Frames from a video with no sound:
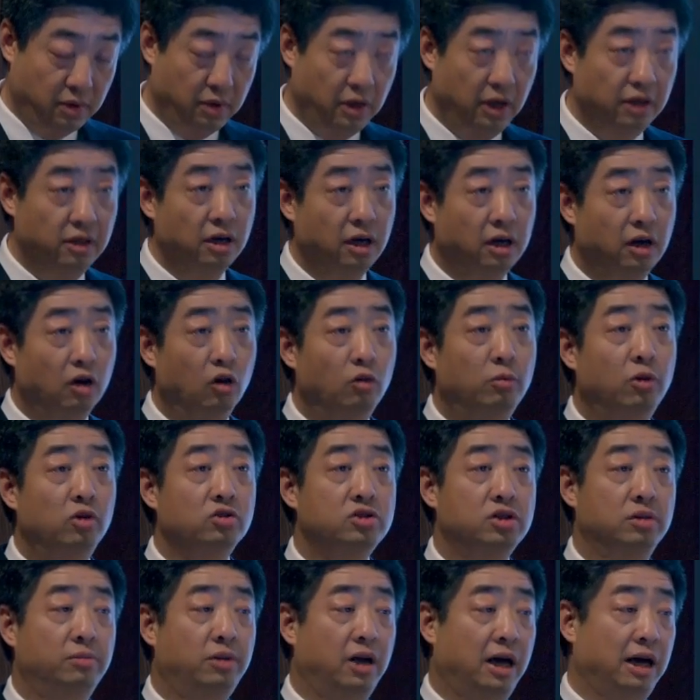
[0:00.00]
In the global
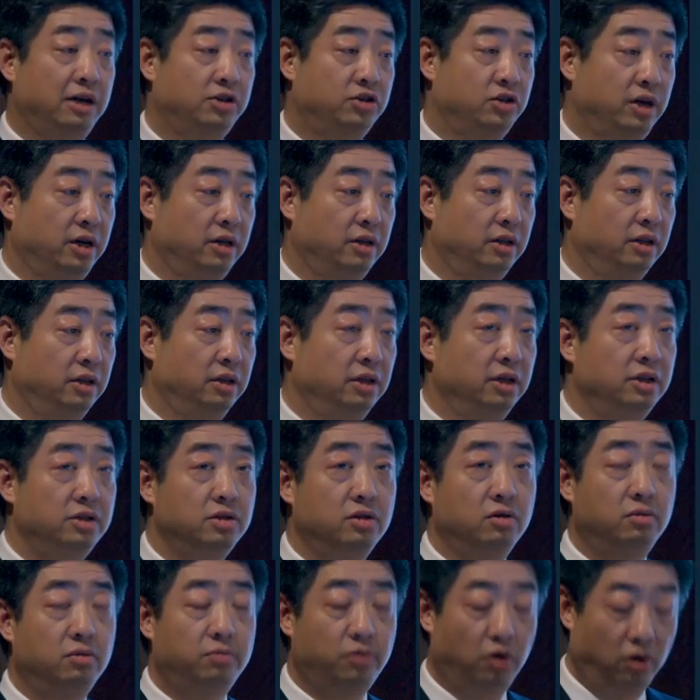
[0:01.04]
supply chain,
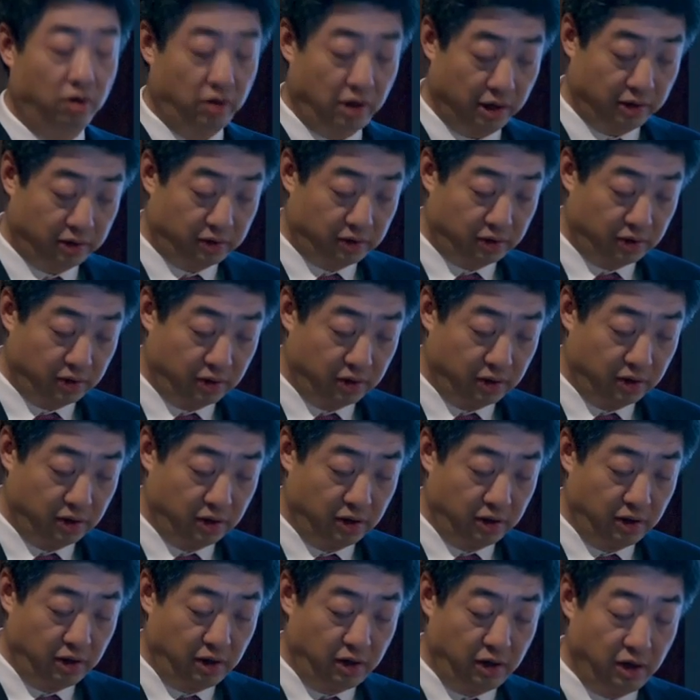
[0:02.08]
digital products
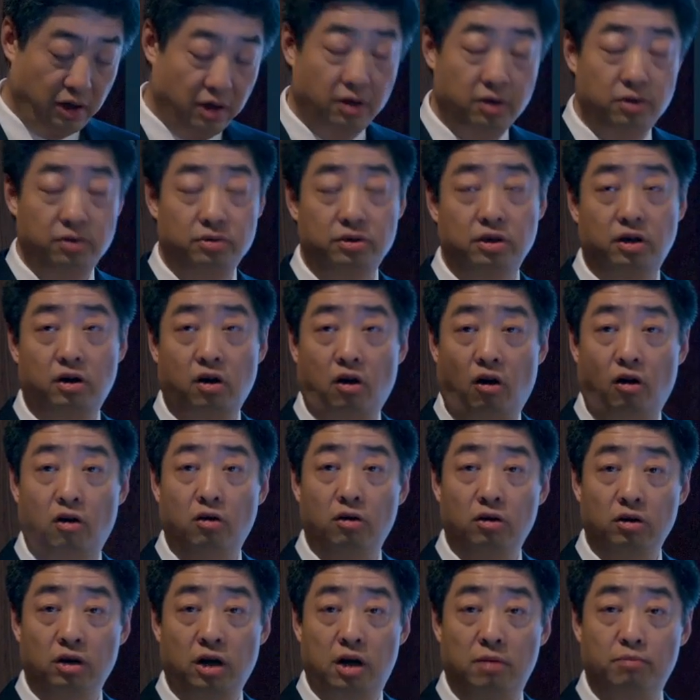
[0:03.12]
include
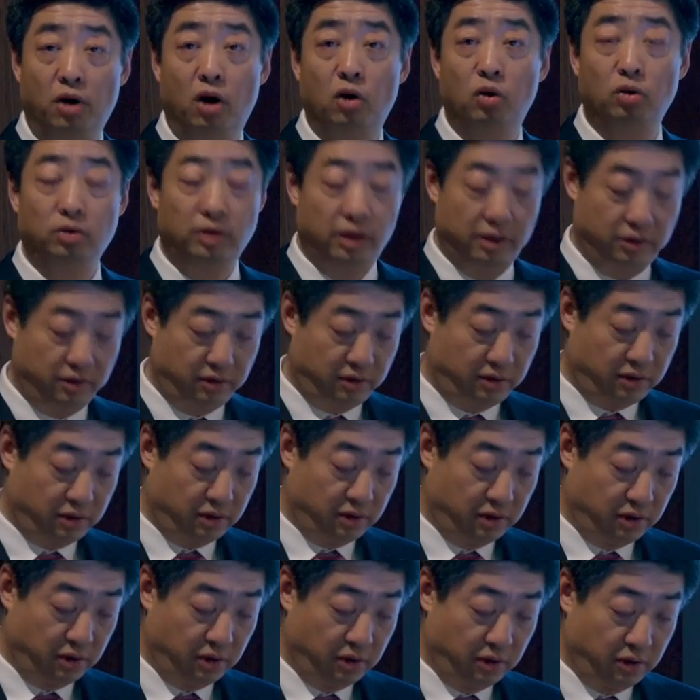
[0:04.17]
components
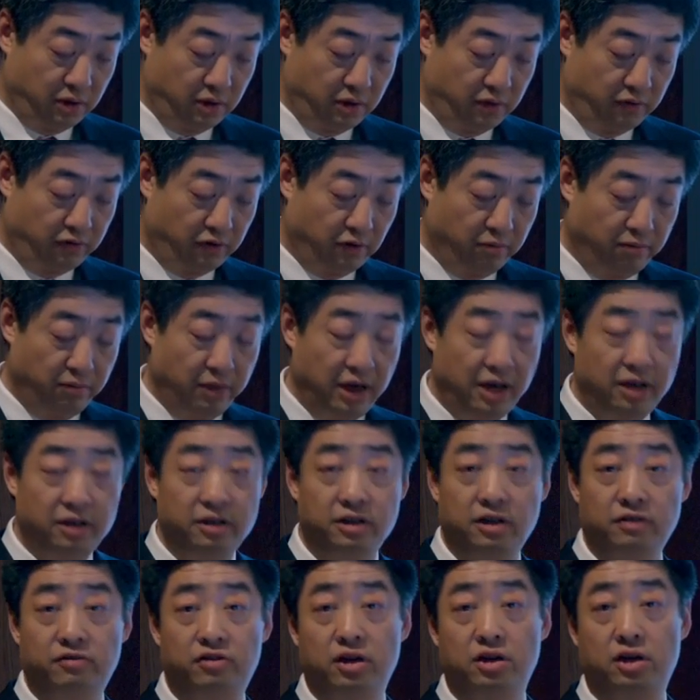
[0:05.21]
from many
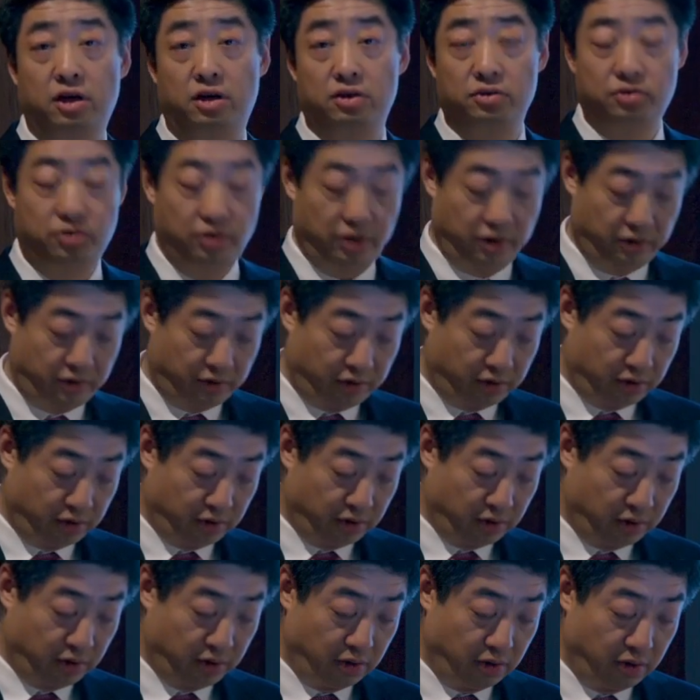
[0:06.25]
different countries
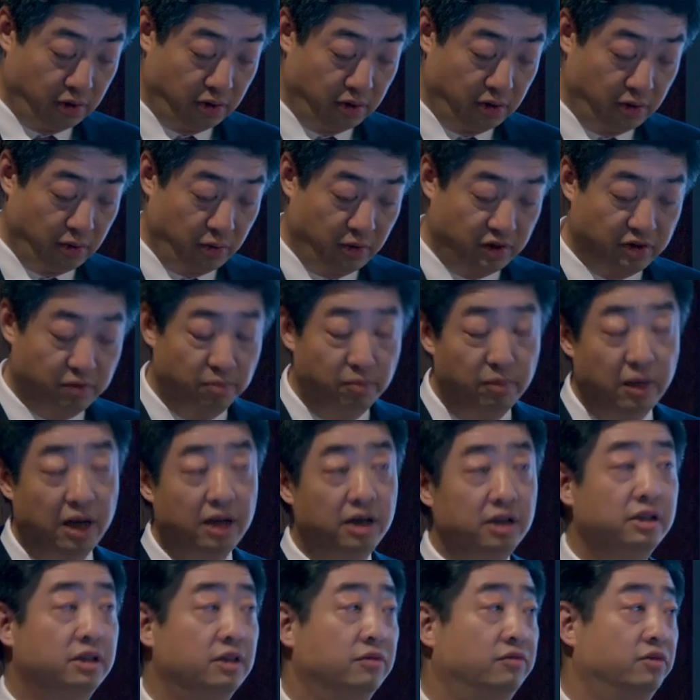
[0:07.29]
with
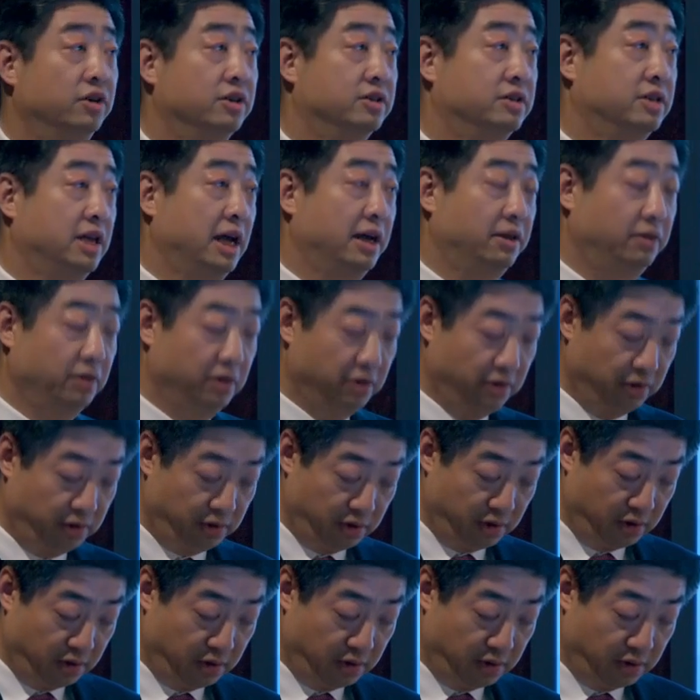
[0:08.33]
many different
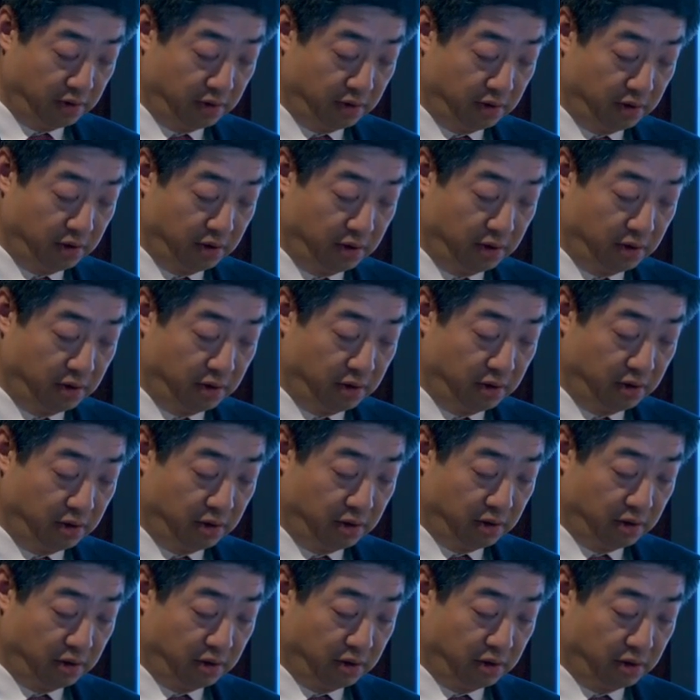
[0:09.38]
standards,
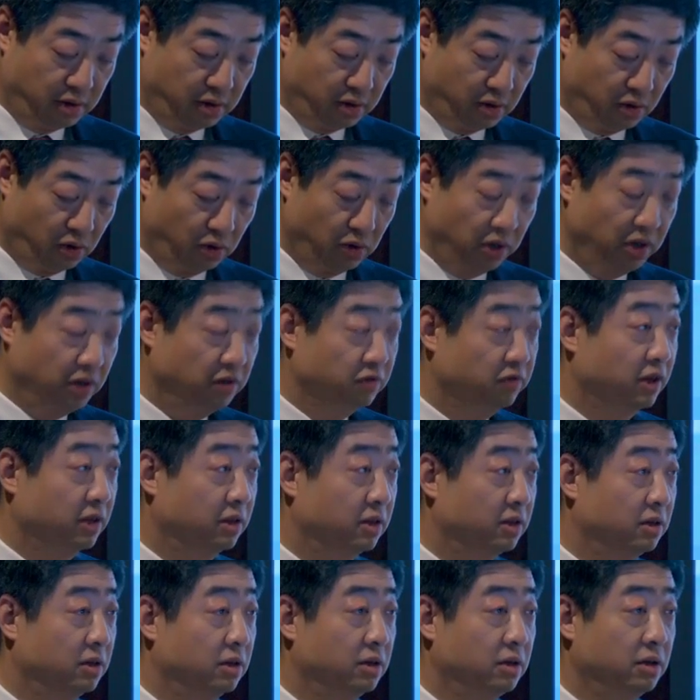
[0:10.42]
or
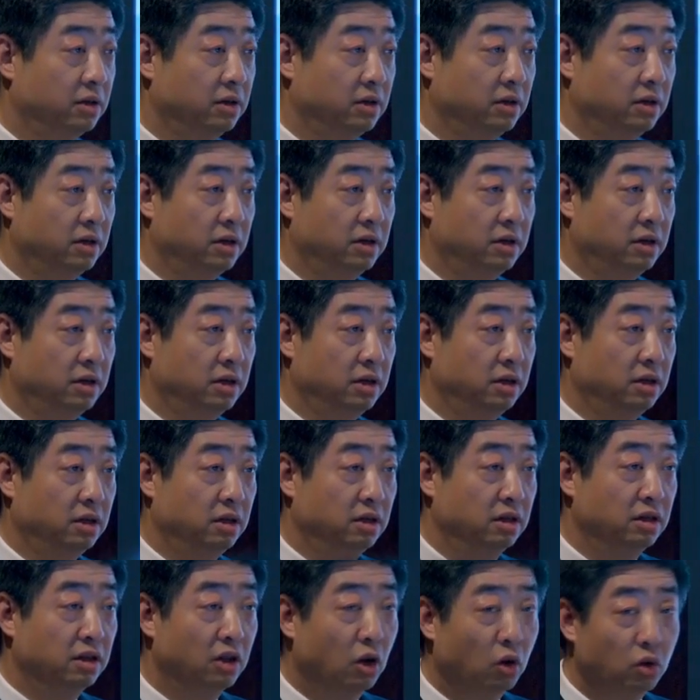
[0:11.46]
even
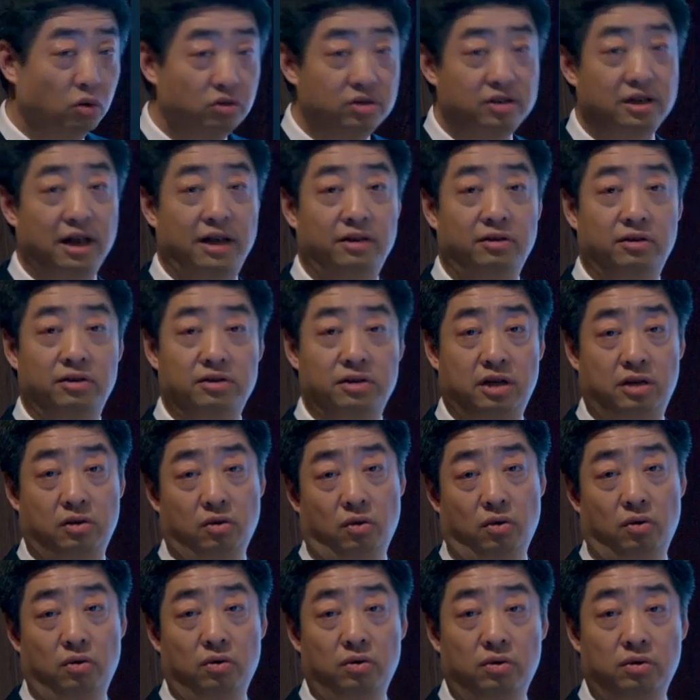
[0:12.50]
no standards at
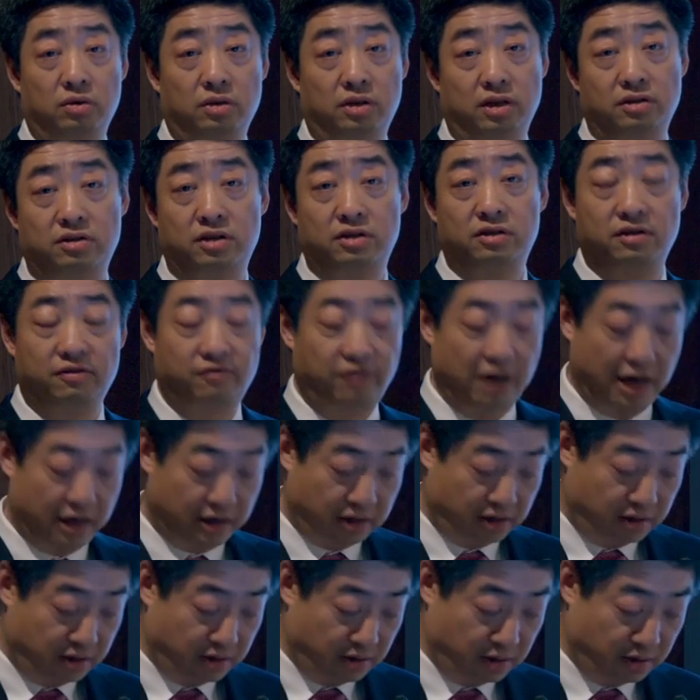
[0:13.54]
all. This is a
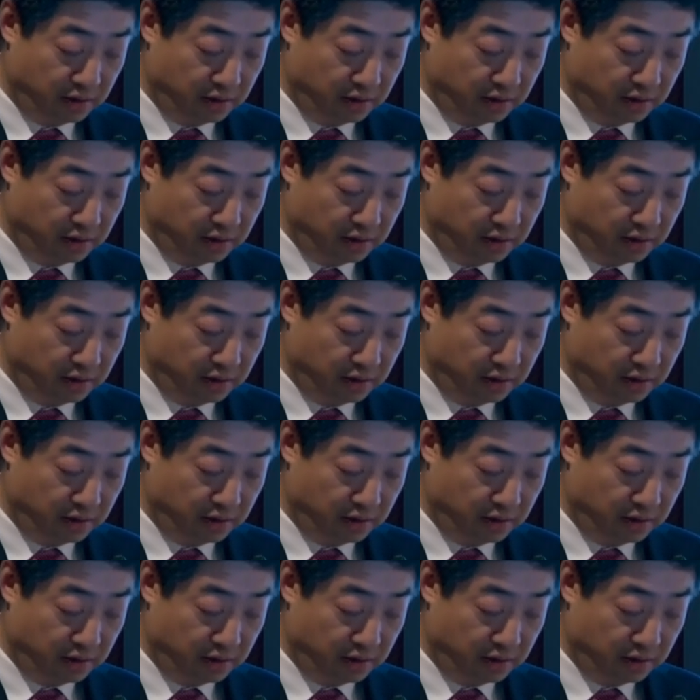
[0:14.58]
fact.